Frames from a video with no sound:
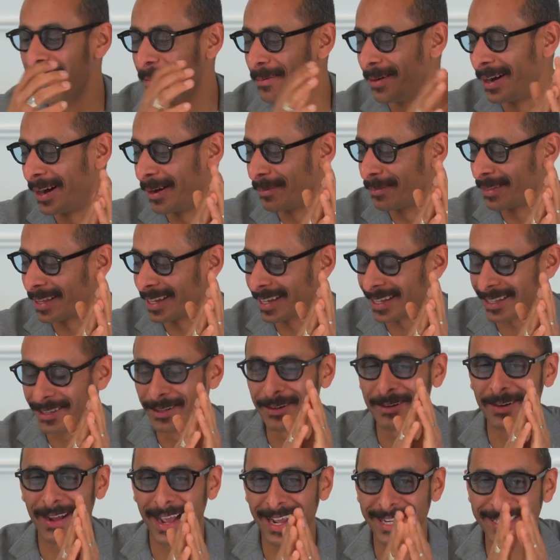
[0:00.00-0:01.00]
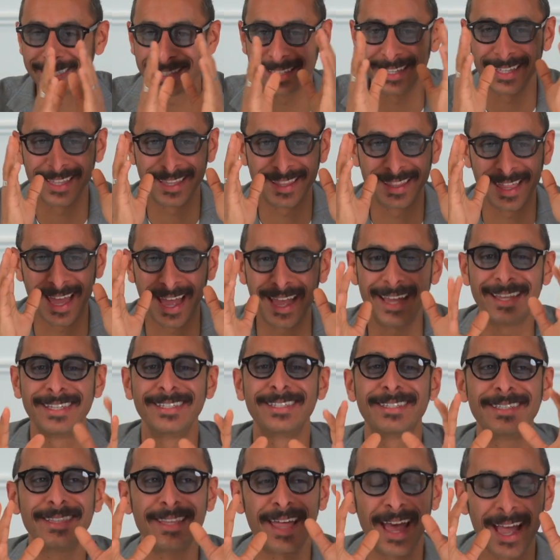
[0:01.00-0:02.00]
Well, I'm like, no, actually, that
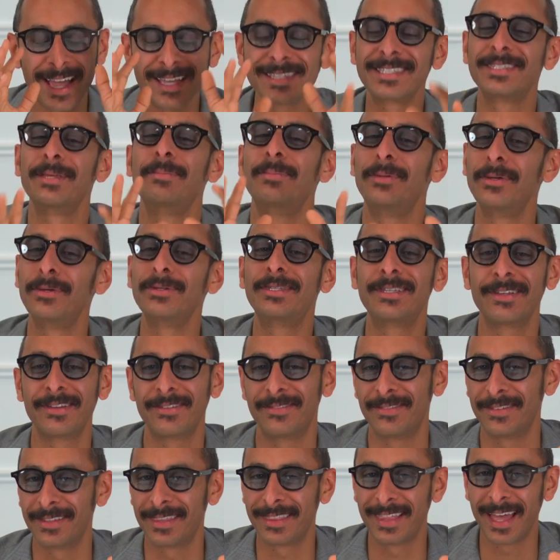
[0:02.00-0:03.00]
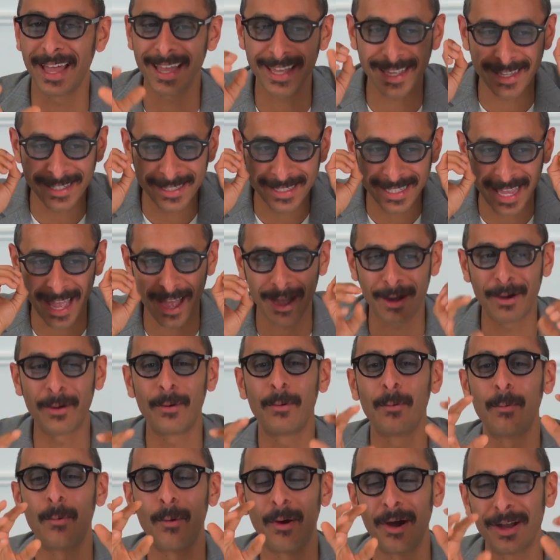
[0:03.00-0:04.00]
is the beauty of it. That is how
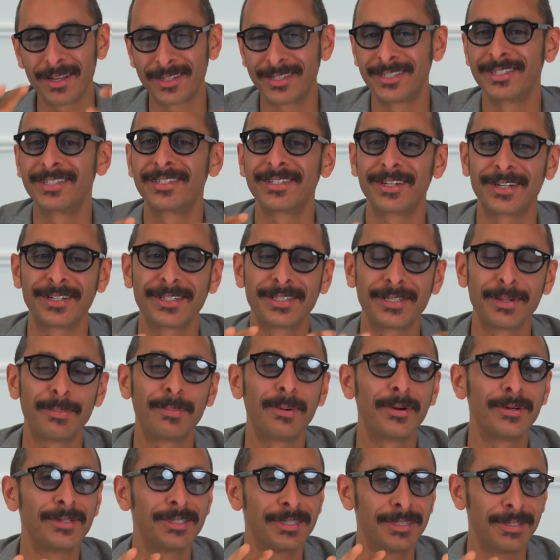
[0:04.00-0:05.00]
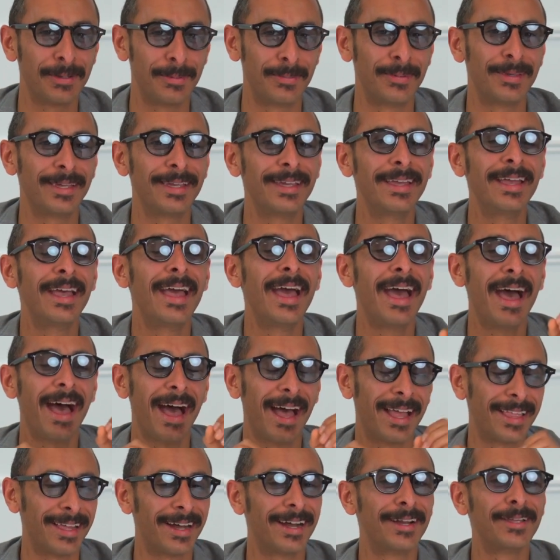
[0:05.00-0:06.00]
watches are supposed to be,
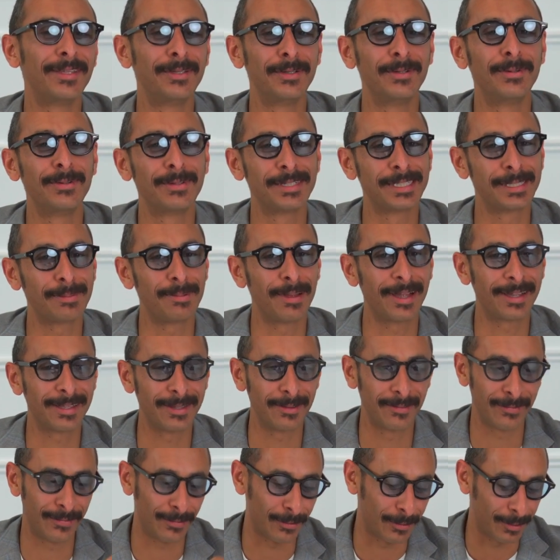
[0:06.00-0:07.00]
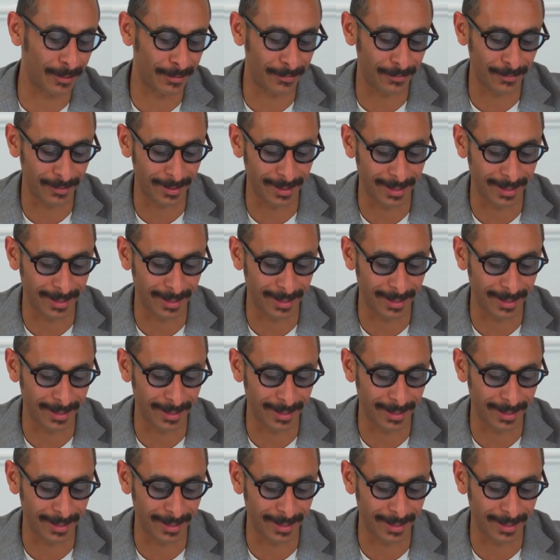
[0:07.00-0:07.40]
and I do respect him for it.